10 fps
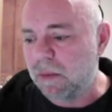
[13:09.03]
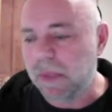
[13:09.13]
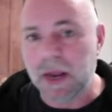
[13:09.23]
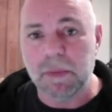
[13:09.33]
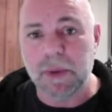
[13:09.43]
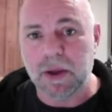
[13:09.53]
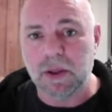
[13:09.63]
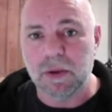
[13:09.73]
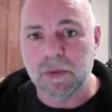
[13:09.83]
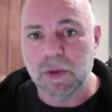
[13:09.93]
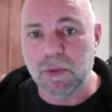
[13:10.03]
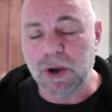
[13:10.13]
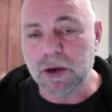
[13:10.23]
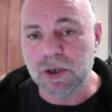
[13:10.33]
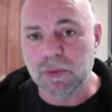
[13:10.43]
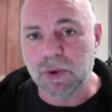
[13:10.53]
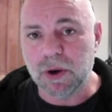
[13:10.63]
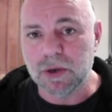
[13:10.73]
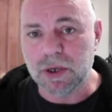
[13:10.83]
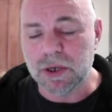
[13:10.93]
and about the production
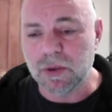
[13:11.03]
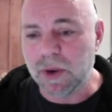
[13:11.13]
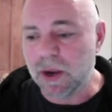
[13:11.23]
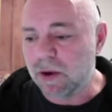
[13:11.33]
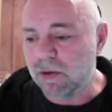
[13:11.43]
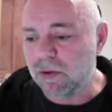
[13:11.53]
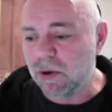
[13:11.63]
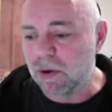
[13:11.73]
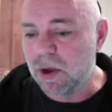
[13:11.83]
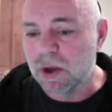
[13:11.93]
process that we're going through.